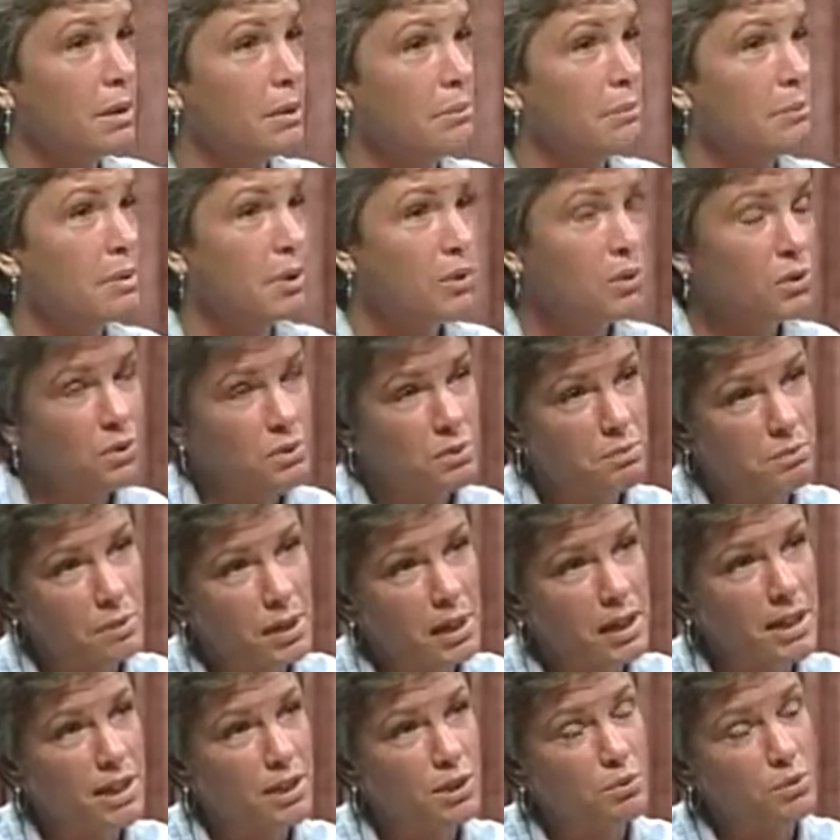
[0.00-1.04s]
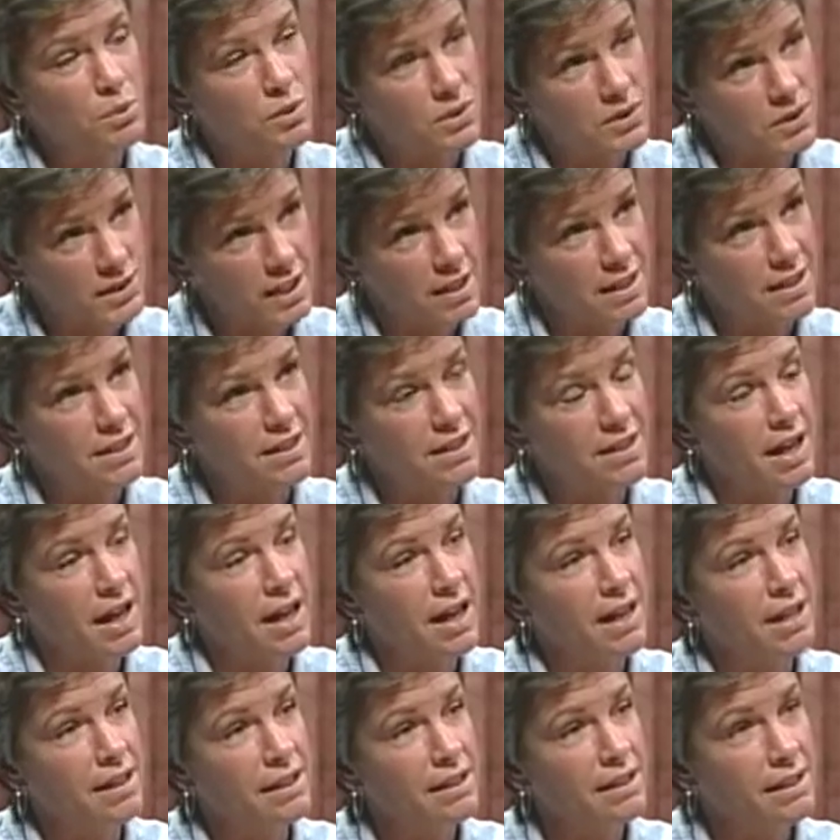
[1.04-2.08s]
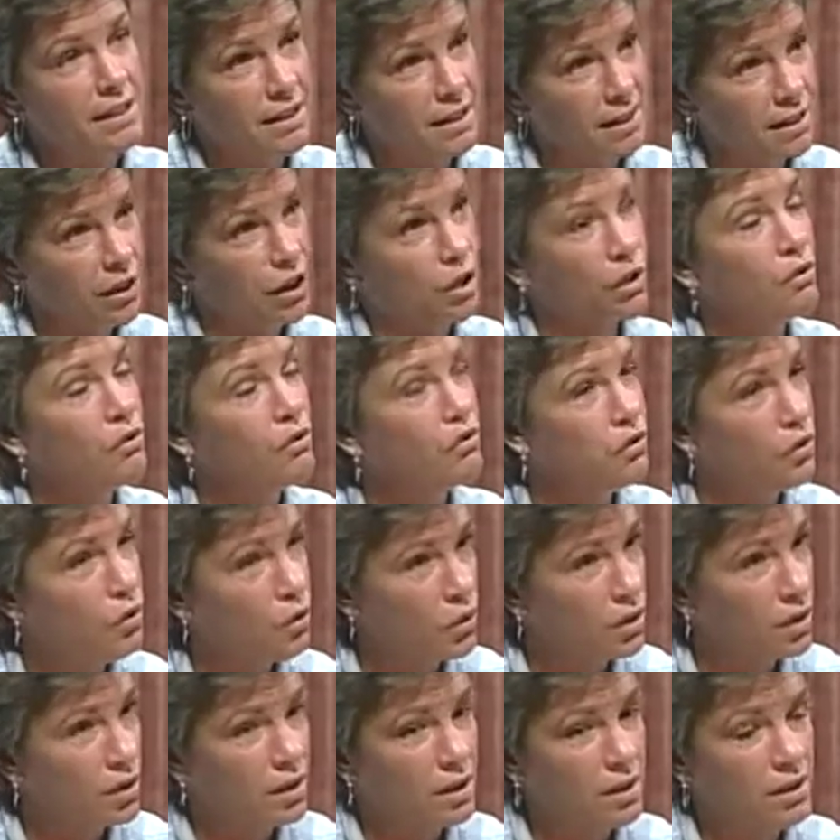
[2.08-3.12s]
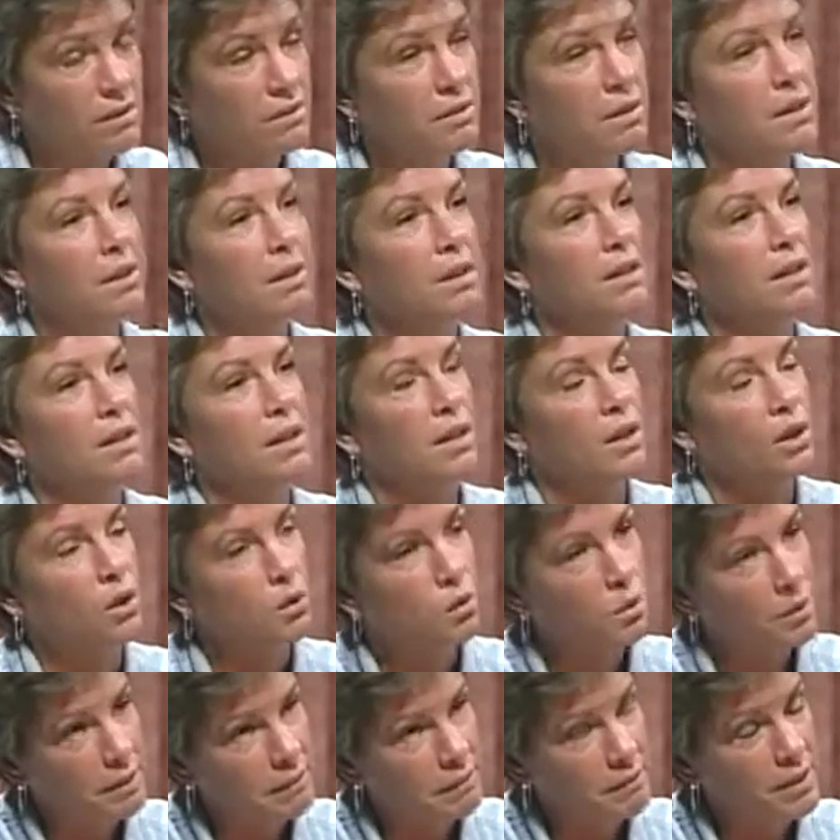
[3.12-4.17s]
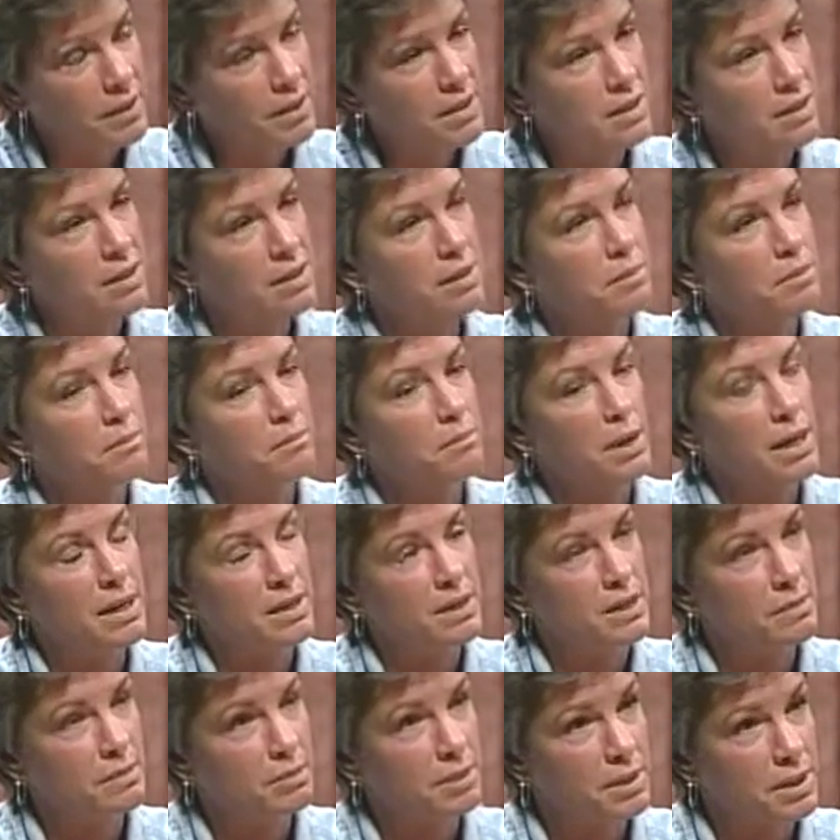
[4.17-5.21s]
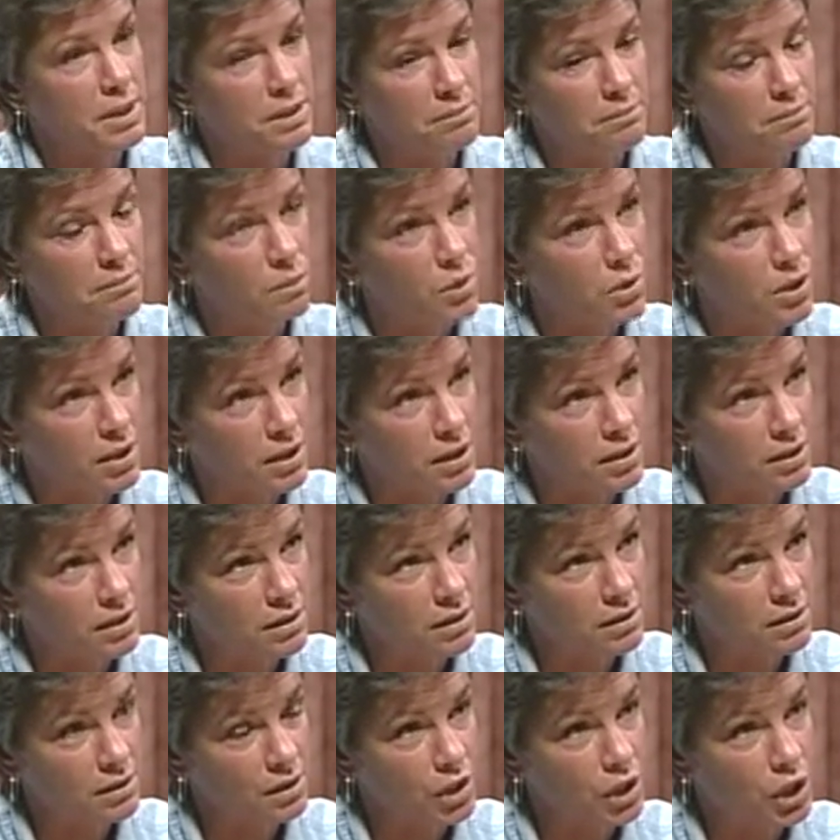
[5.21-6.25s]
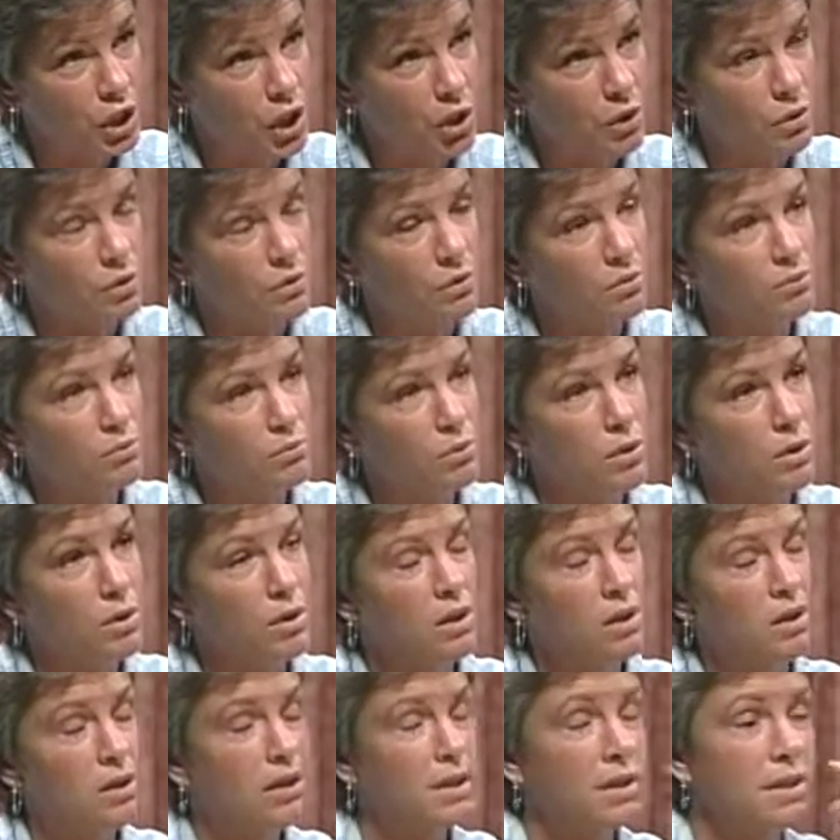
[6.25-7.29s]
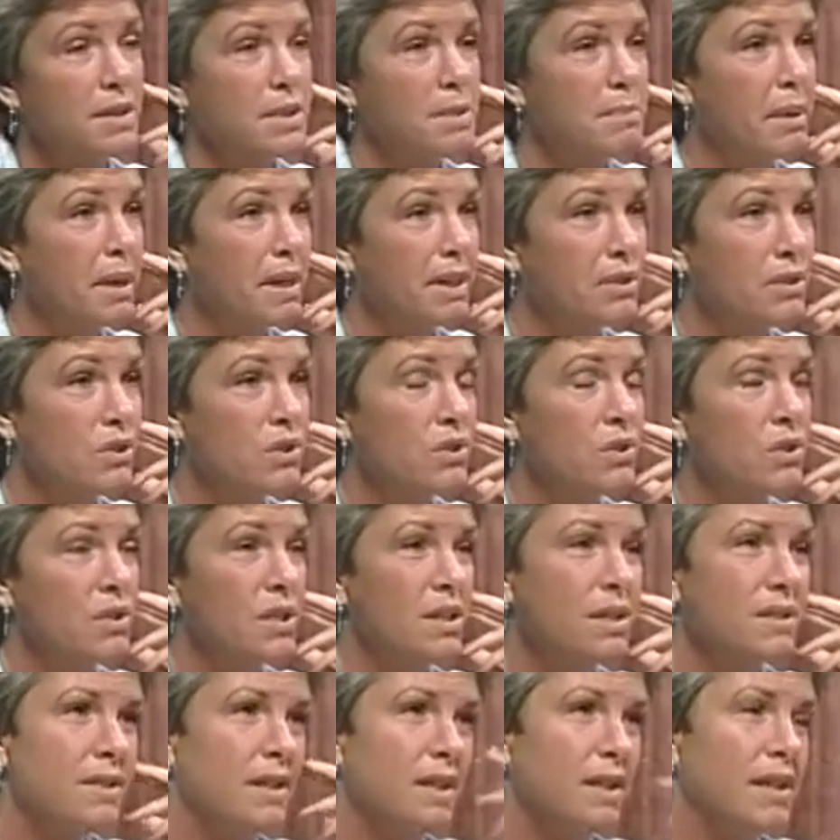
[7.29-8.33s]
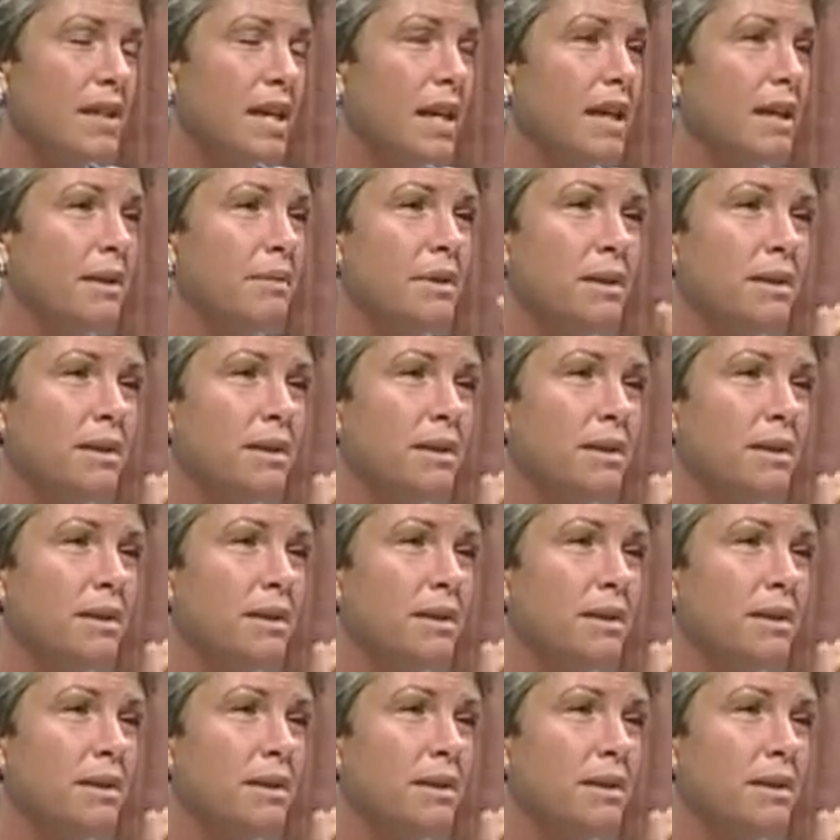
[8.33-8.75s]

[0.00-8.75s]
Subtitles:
But those monies were set aside for equipment, possibly more, more inspectors, things like that. I mean,